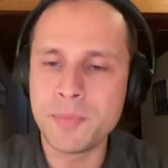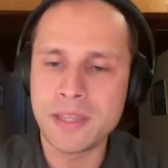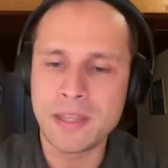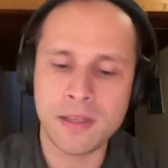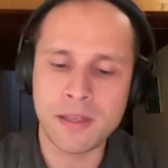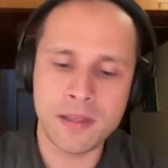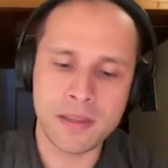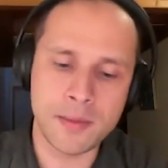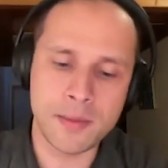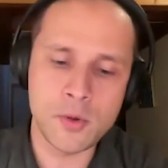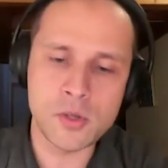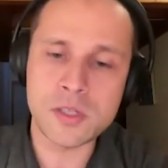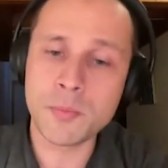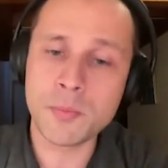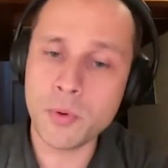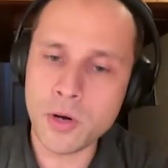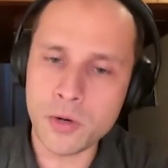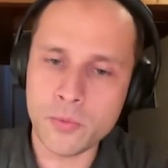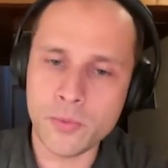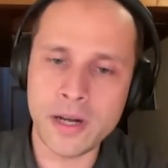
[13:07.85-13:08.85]
but the most
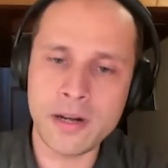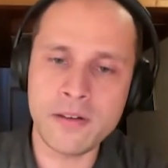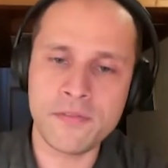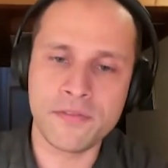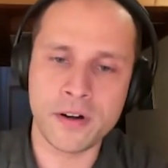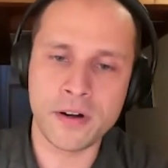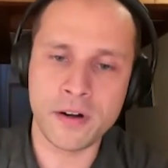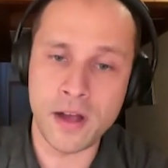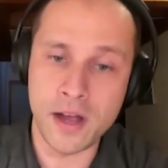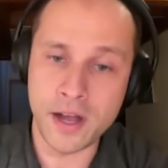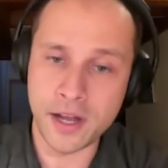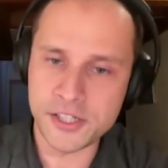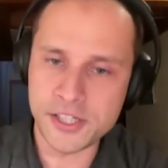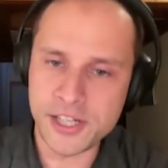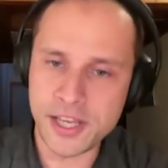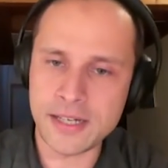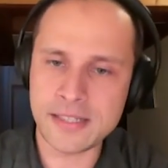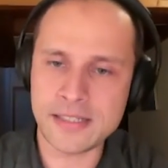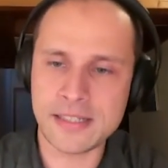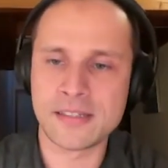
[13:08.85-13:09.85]
important one for
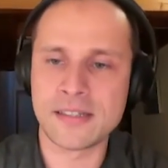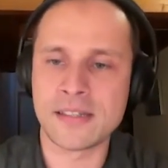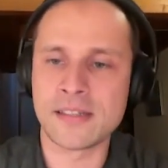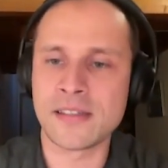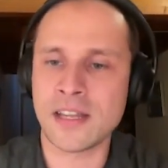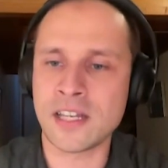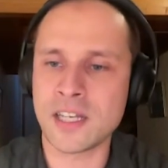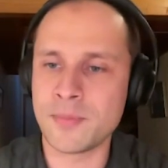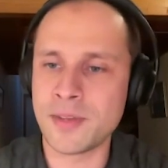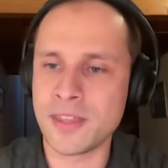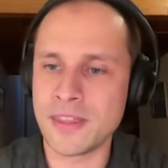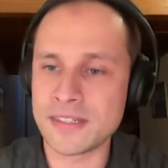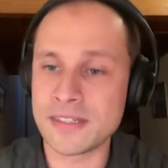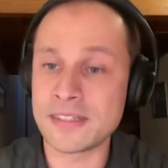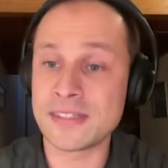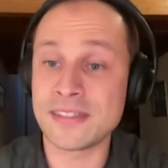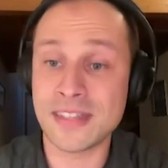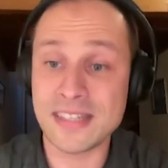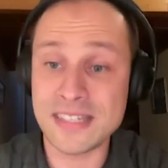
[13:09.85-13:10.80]
oncogenesis is thought to be the